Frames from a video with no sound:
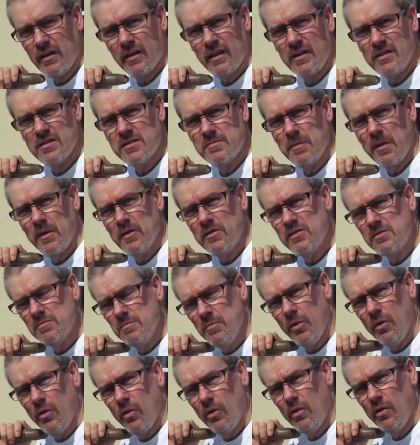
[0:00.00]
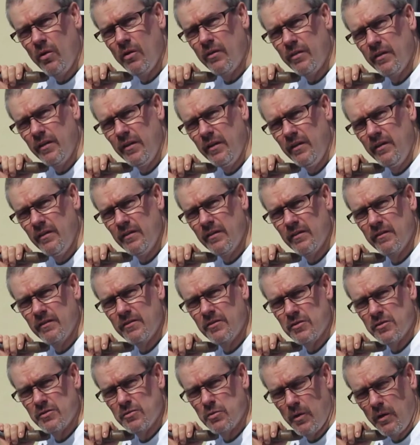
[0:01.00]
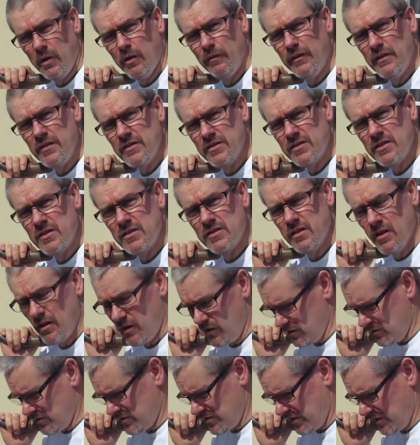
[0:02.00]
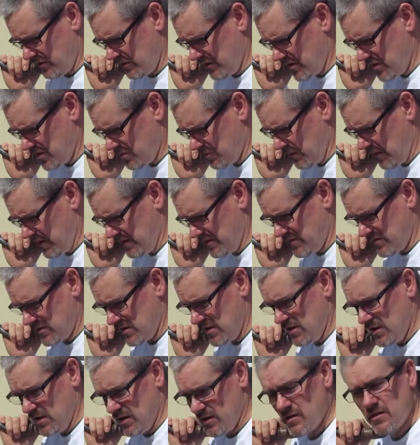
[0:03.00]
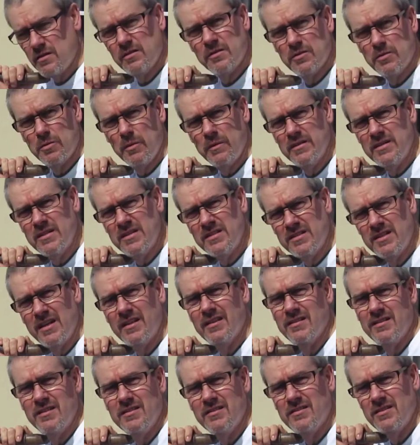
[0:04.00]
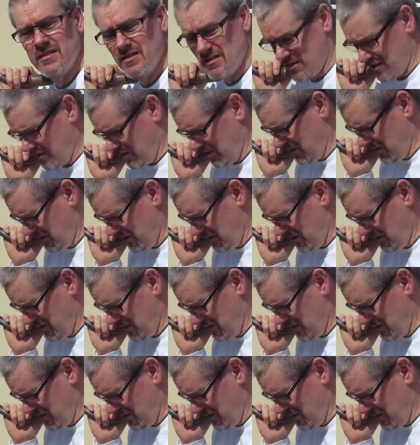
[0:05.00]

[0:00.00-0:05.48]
get spokes more than 12 inches long, so these ones are 26 inches long